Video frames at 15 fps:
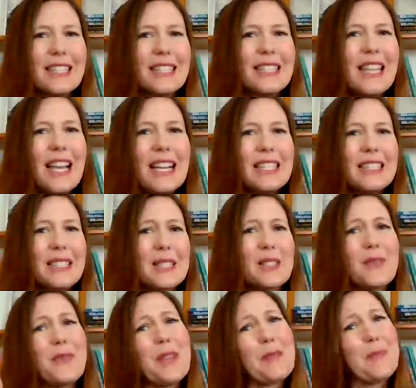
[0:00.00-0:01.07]
yeah, it does
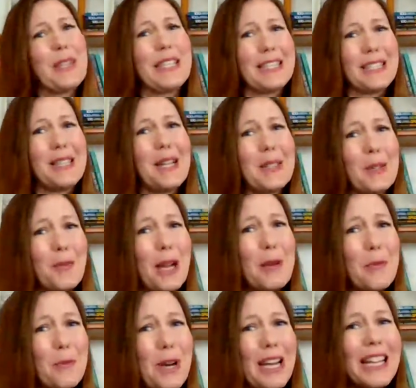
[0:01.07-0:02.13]
fit, but it's not the
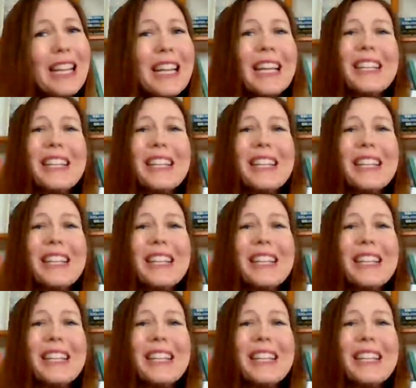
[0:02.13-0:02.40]
right one.